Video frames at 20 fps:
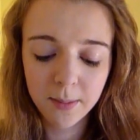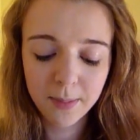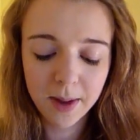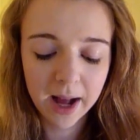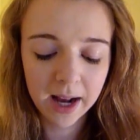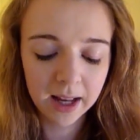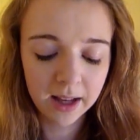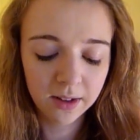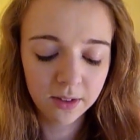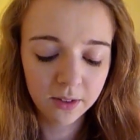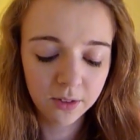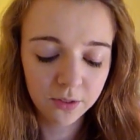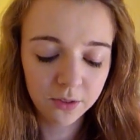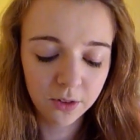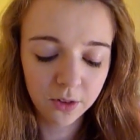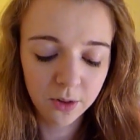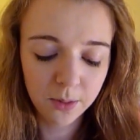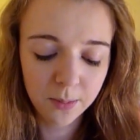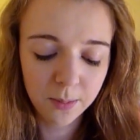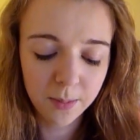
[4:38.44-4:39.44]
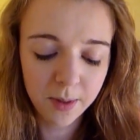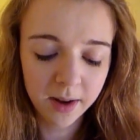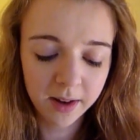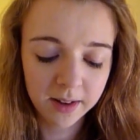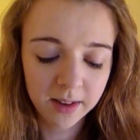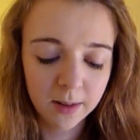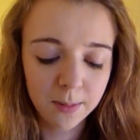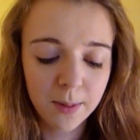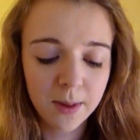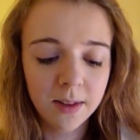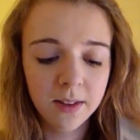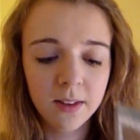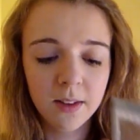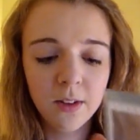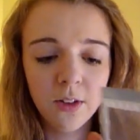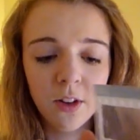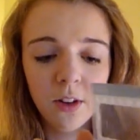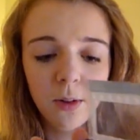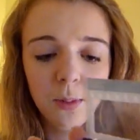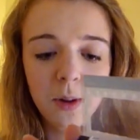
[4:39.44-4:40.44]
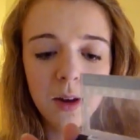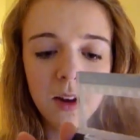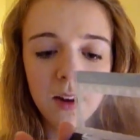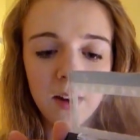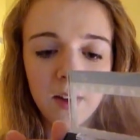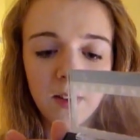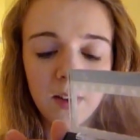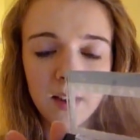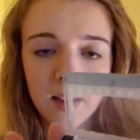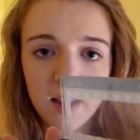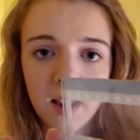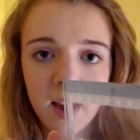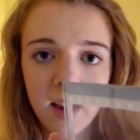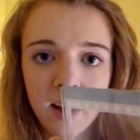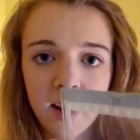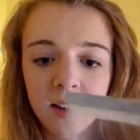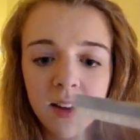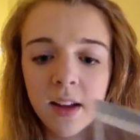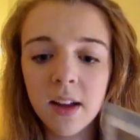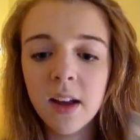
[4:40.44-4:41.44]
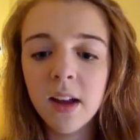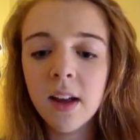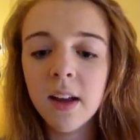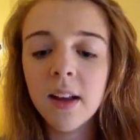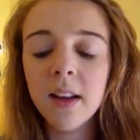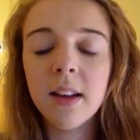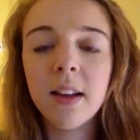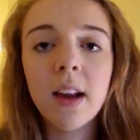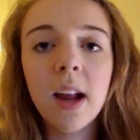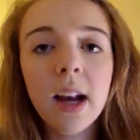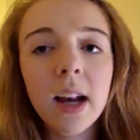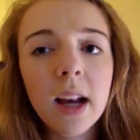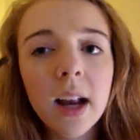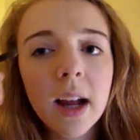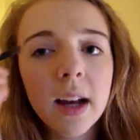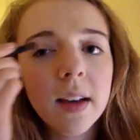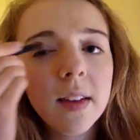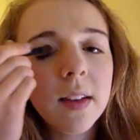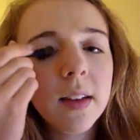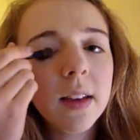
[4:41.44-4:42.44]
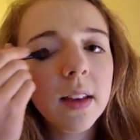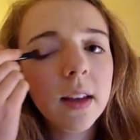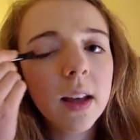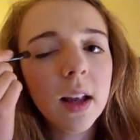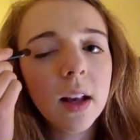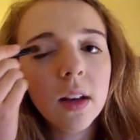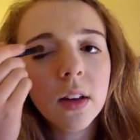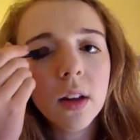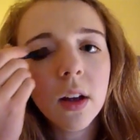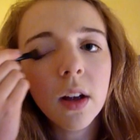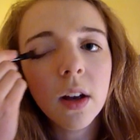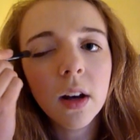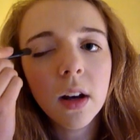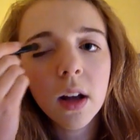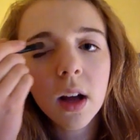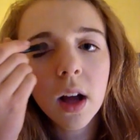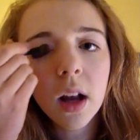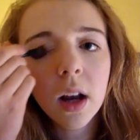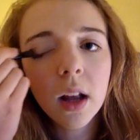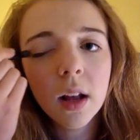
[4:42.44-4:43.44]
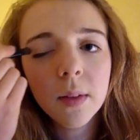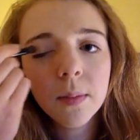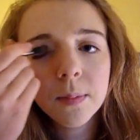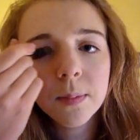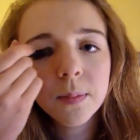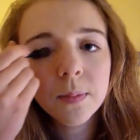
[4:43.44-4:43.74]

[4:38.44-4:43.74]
palette from Marks and Spencer's, and just been using this light, slightly lighter than skin tone colour